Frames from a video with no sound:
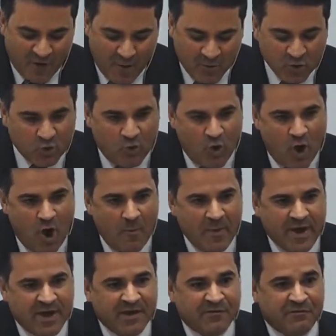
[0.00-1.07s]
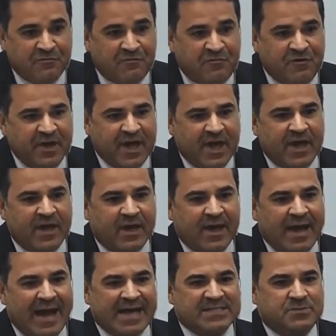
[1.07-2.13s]
Is the church. The only
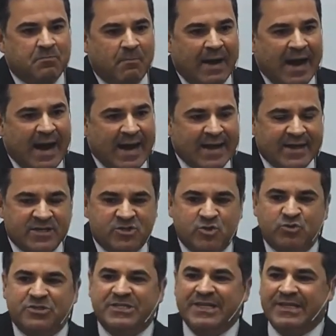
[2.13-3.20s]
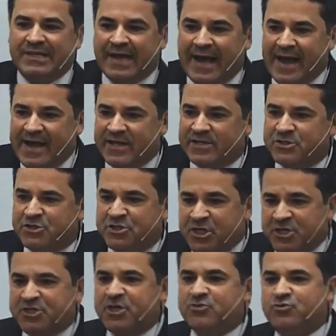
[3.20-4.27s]
way for man to see the marks and the
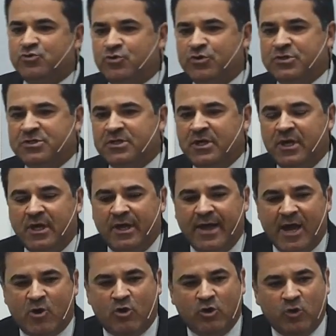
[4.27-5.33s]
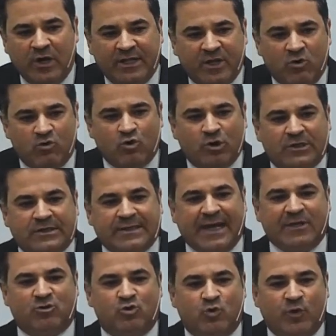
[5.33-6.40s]
signs of Jesus is
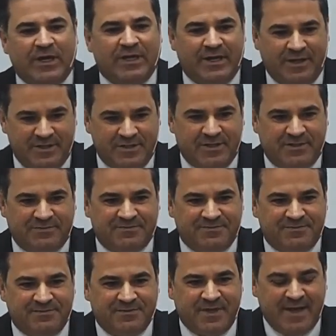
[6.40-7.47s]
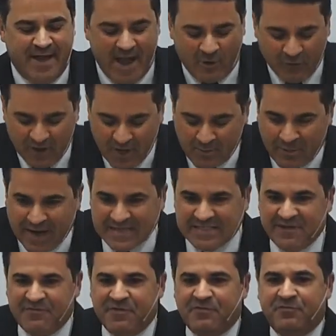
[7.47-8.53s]
when man has a contact with the church,
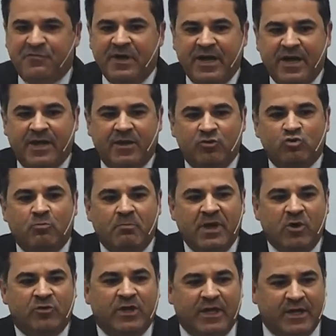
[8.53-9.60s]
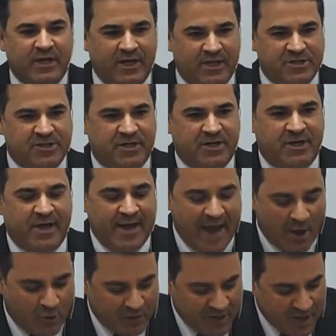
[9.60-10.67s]
when man begins to live in the
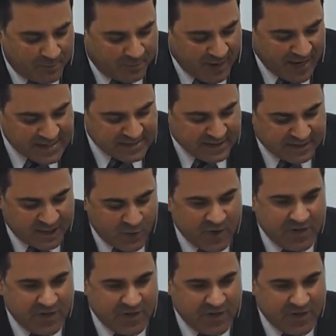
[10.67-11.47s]
midst of the church,